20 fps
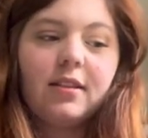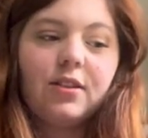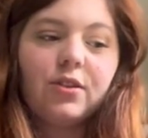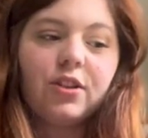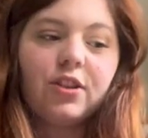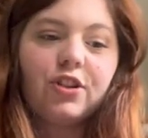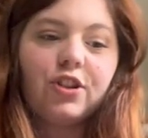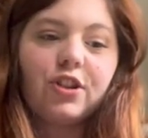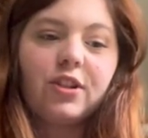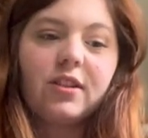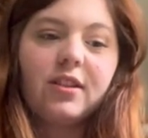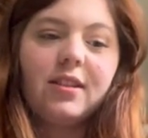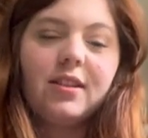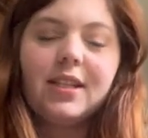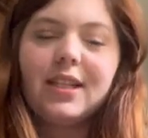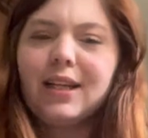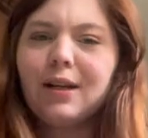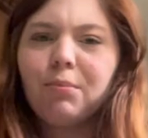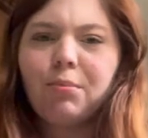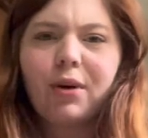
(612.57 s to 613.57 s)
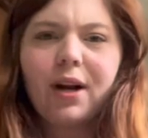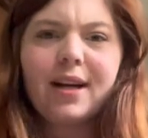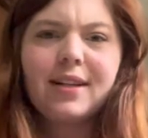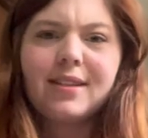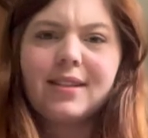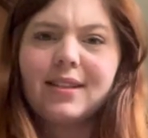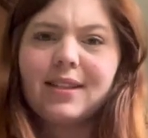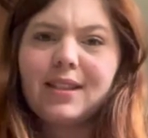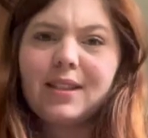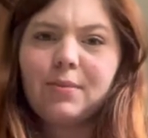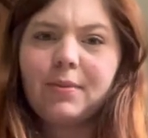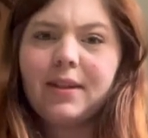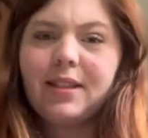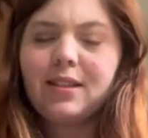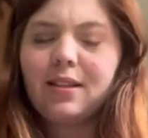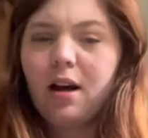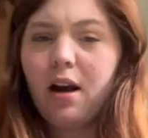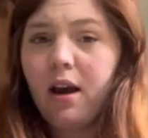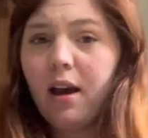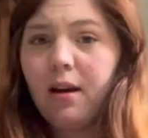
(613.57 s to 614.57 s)
to just decompress and to
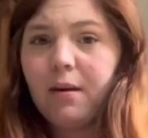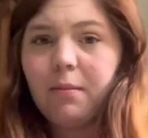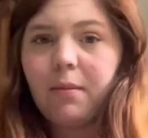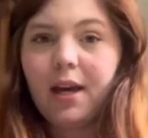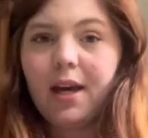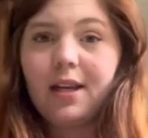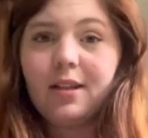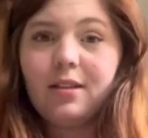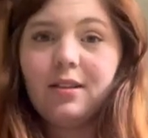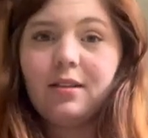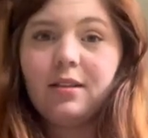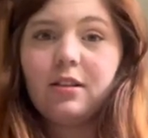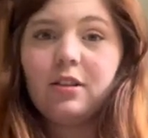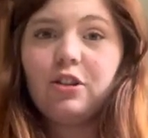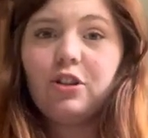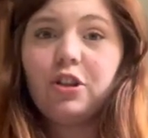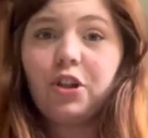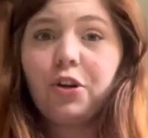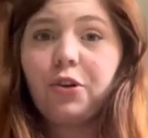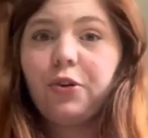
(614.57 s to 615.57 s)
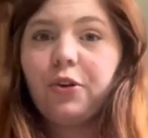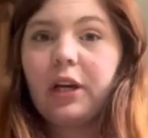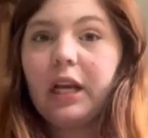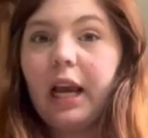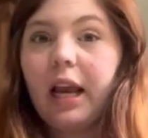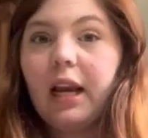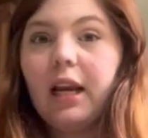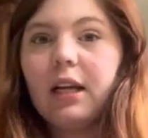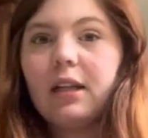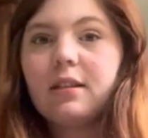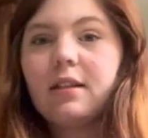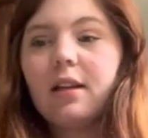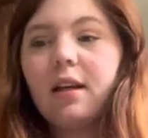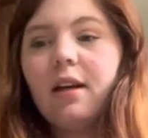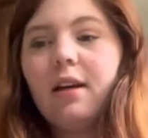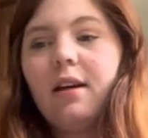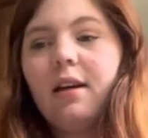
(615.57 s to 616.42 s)
spend time and to create.